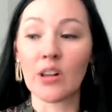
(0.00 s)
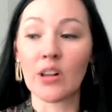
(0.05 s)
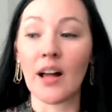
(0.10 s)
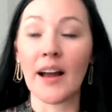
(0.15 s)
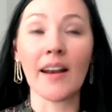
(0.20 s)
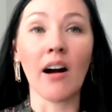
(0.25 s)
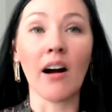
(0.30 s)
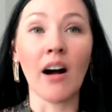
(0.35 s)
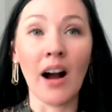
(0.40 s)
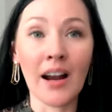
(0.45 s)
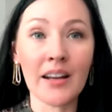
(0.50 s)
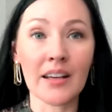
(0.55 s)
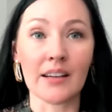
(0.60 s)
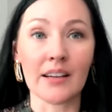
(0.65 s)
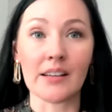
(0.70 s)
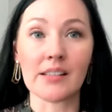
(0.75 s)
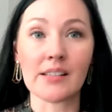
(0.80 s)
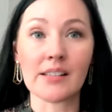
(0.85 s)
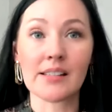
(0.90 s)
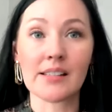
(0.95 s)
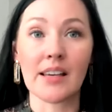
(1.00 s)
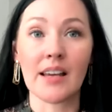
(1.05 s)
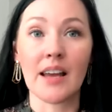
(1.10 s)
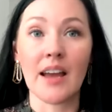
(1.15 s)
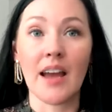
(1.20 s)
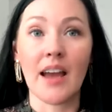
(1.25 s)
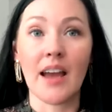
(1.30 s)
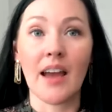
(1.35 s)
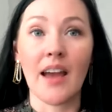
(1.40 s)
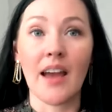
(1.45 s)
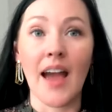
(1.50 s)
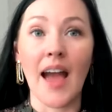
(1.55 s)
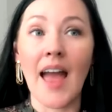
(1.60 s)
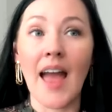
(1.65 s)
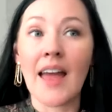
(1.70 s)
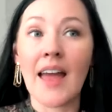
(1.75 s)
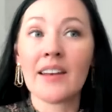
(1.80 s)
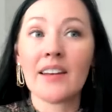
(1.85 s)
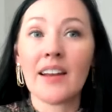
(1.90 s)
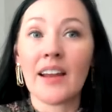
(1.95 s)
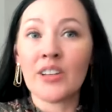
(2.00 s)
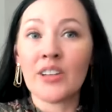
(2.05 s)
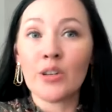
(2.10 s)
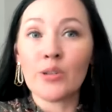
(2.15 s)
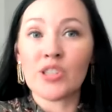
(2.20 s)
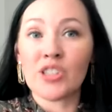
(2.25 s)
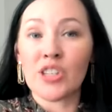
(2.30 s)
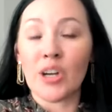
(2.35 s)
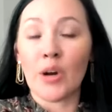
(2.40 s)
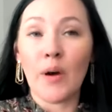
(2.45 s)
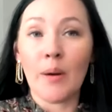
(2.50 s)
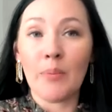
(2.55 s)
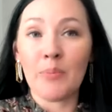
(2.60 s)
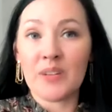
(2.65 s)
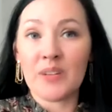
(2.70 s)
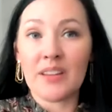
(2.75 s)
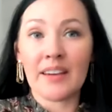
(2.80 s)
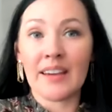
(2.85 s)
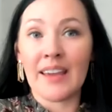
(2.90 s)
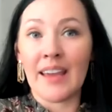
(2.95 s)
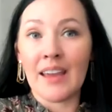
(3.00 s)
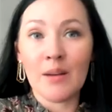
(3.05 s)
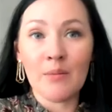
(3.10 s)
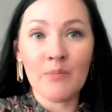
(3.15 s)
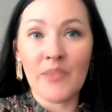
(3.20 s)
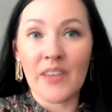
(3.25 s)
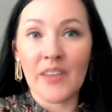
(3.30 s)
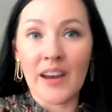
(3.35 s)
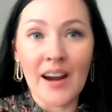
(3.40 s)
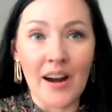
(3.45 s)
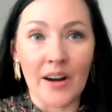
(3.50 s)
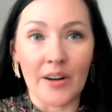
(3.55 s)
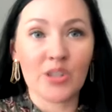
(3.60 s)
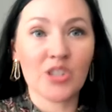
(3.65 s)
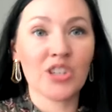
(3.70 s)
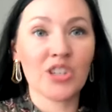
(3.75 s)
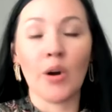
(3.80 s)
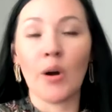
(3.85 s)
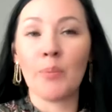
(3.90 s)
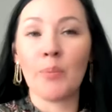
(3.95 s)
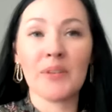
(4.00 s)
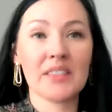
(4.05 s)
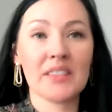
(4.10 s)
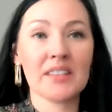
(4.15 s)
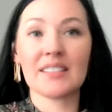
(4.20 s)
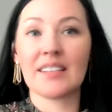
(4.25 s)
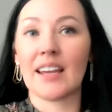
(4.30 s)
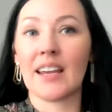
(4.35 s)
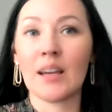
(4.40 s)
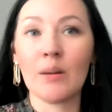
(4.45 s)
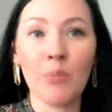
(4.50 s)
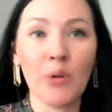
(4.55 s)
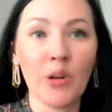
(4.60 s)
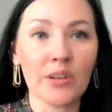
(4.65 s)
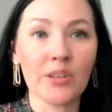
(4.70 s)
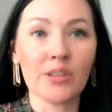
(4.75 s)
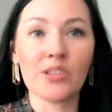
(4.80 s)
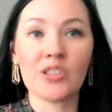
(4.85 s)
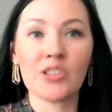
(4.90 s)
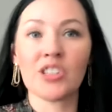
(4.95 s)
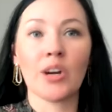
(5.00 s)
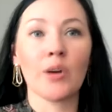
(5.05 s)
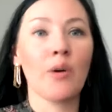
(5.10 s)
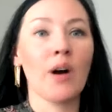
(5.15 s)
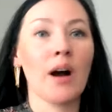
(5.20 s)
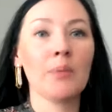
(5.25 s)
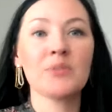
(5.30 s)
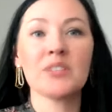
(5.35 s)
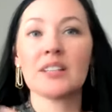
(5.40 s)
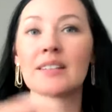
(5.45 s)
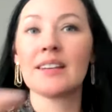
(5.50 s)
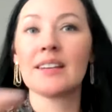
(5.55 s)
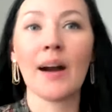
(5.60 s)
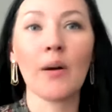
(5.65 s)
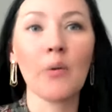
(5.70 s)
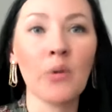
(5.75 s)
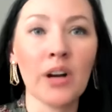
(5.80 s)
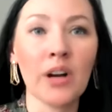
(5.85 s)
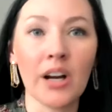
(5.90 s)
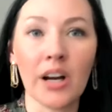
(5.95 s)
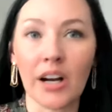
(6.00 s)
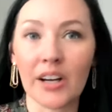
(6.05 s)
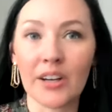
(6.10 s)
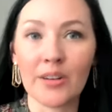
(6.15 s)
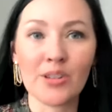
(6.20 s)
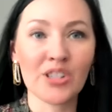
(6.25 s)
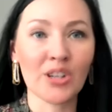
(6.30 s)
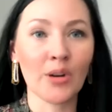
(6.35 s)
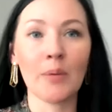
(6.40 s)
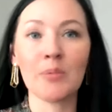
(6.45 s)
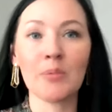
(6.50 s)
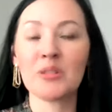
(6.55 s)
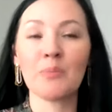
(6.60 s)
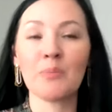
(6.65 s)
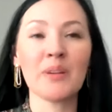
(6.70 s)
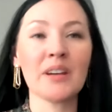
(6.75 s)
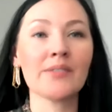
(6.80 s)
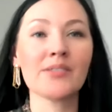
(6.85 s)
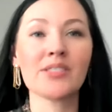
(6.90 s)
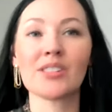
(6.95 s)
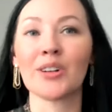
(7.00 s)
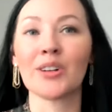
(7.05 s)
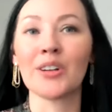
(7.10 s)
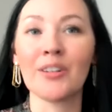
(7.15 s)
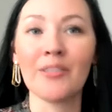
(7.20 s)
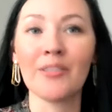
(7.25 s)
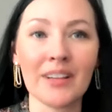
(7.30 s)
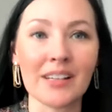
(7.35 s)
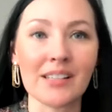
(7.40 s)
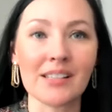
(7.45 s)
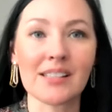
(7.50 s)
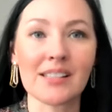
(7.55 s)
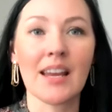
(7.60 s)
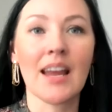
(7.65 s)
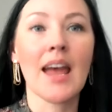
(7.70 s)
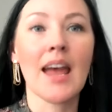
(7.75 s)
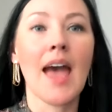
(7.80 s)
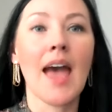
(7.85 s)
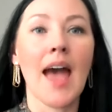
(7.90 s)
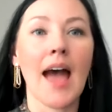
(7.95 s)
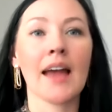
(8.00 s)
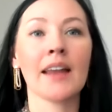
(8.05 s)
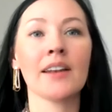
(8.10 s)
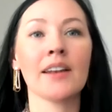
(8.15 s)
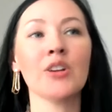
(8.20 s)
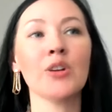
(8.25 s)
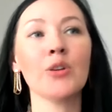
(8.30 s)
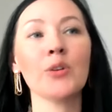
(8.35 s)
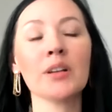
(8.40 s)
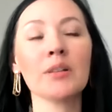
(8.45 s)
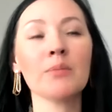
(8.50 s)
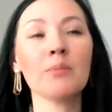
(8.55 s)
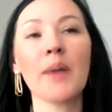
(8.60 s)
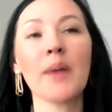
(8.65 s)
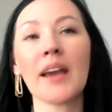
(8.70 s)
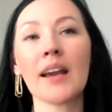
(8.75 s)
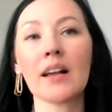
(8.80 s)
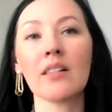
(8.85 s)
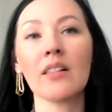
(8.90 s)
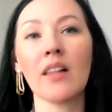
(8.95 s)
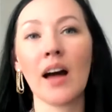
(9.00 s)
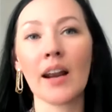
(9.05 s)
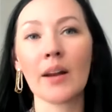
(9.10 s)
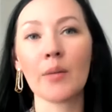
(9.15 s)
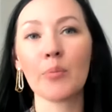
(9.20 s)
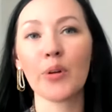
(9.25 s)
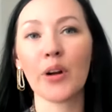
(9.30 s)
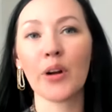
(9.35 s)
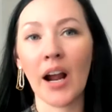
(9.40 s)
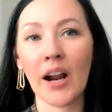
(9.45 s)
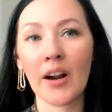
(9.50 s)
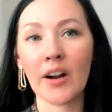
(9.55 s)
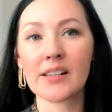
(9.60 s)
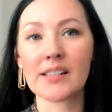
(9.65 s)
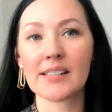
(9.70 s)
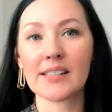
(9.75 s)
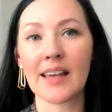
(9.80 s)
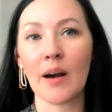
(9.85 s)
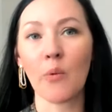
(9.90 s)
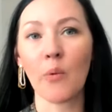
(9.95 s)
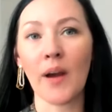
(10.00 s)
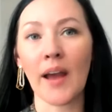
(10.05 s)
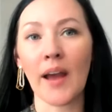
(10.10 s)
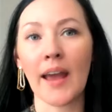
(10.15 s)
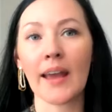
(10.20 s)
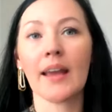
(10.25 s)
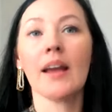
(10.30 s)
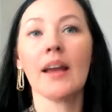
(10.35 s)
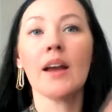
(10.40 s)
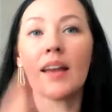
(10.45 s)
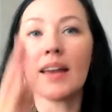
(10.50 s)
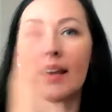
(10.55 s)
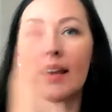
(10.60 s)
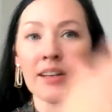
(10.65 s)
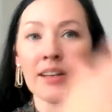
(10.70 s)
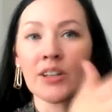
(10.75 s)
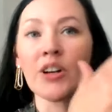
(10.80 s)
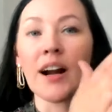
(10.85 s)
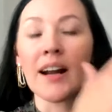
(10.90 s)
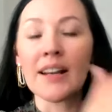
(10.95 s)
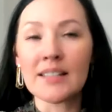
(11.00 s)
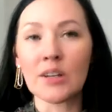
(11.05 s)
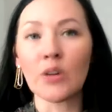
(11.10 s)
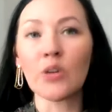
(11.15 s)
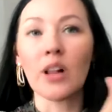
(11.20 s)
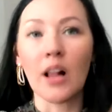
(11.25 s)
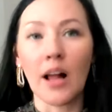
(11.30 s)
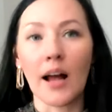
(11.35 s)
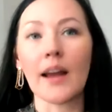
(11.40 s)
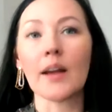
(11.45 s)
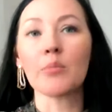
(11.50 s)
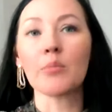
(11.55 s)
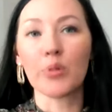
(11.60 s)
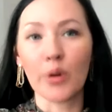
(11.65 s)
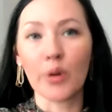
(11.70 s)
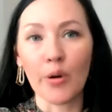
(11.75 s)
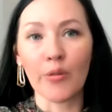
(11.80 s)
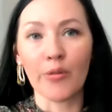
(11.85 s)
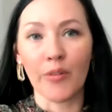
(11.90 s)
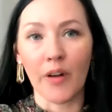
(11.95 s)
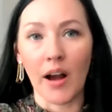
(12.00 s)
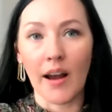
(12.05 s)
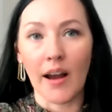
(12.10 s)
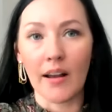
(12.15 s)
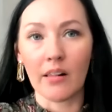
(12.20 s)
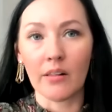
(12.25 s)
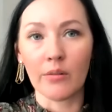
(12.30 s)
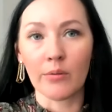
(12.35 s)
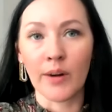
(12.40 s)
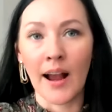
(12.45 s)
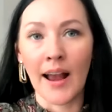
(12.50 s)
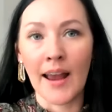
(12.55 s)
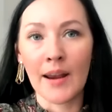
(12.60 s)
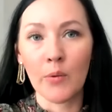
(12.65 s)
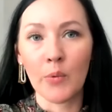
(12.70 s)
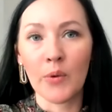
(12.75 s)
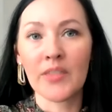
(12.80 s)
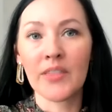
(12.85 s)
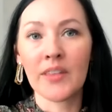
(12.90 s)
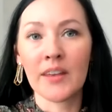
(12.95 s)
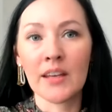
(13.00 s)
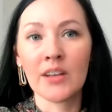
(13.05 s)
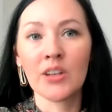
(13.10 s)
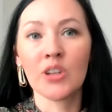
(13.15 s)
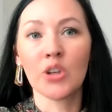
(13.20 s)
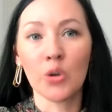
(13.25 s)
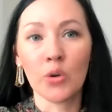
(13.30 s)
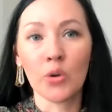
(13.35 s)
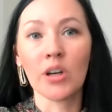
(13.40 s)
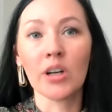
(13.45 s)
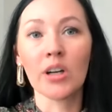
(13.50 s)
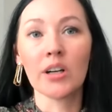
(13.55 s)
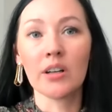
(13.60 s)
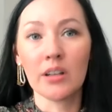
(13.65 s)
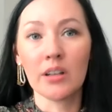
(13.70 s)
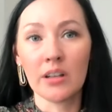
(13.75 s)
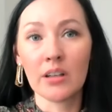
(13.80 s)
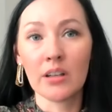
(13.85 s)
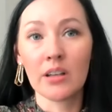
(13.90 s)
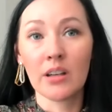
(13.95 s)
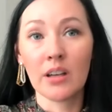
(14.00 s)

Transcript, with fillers: client audience and and you show up to the game there you show up at the table you show up to network you show up to be of service and you can make a lot of progress that way in your ideal client profile, right? They, Within they your. You.